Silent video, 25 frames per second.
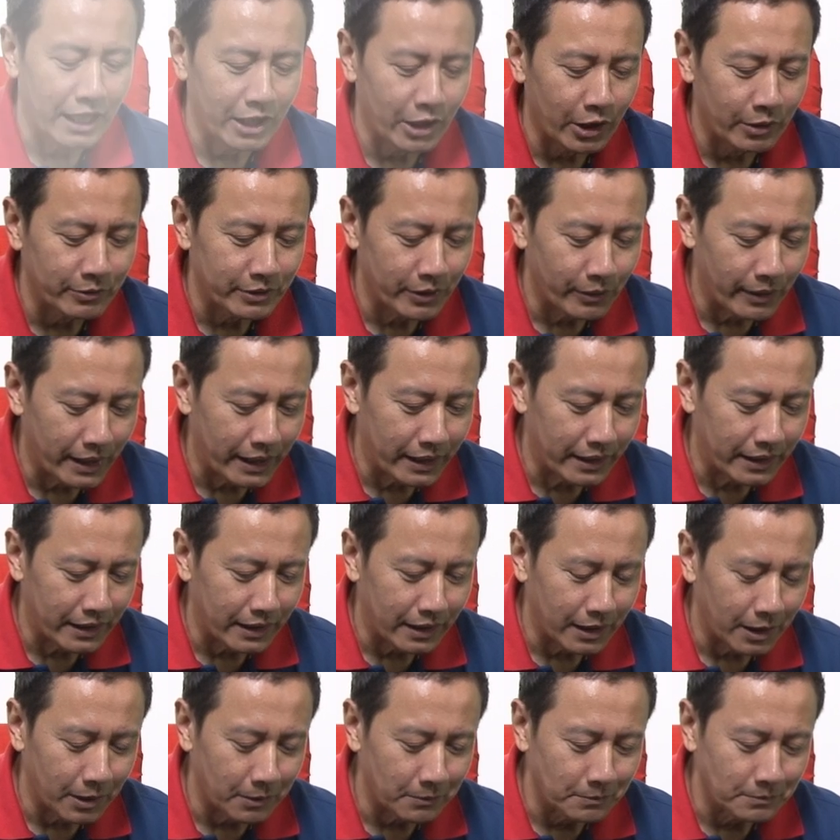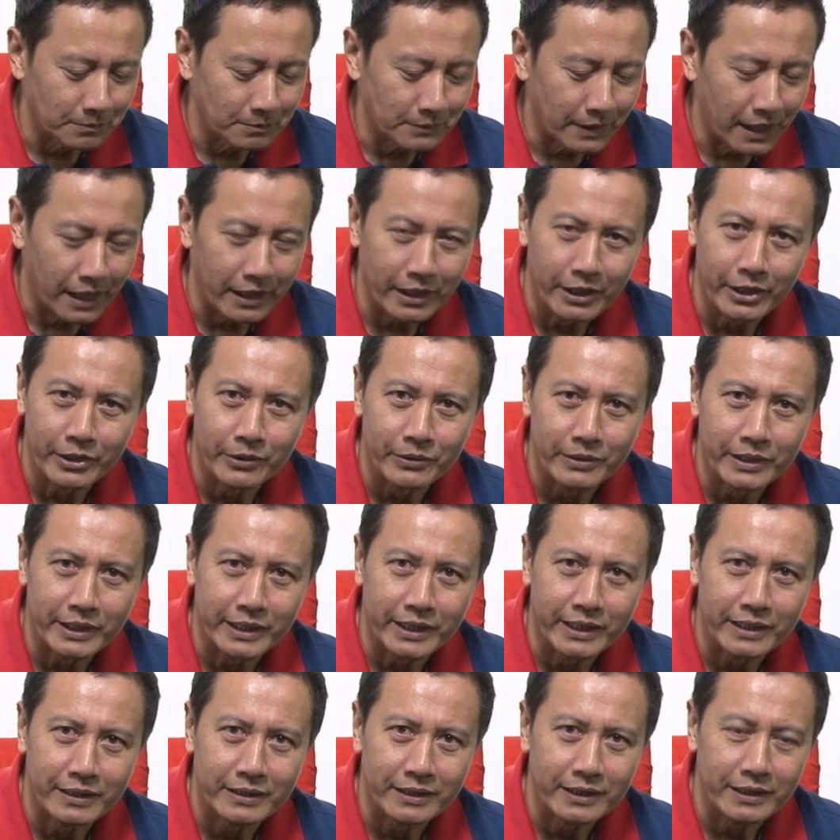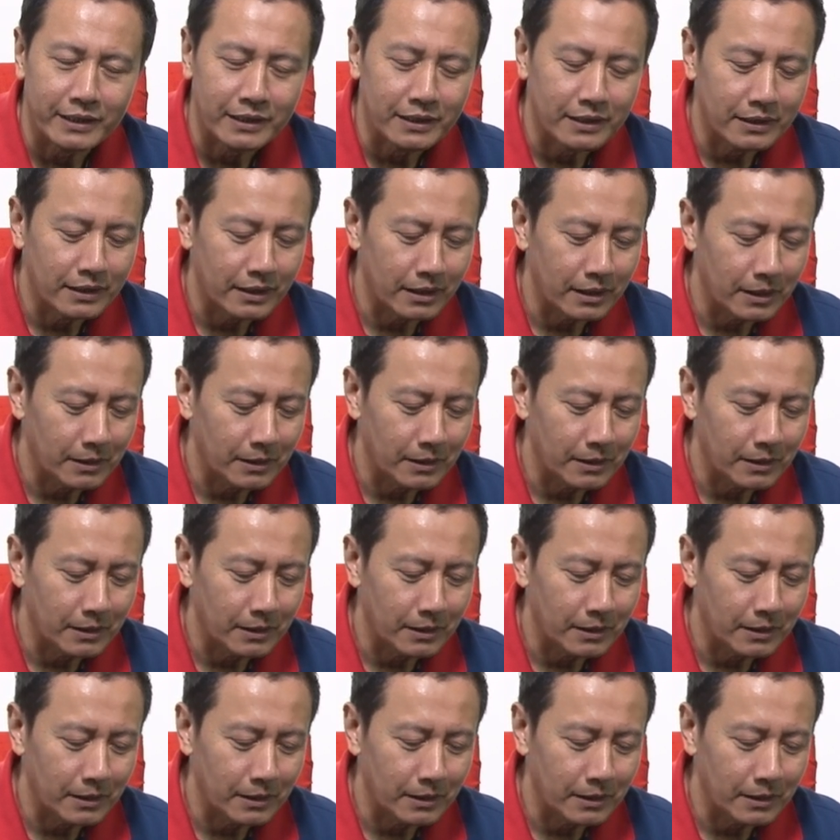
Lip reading: Hello everyone, Al Harun again here.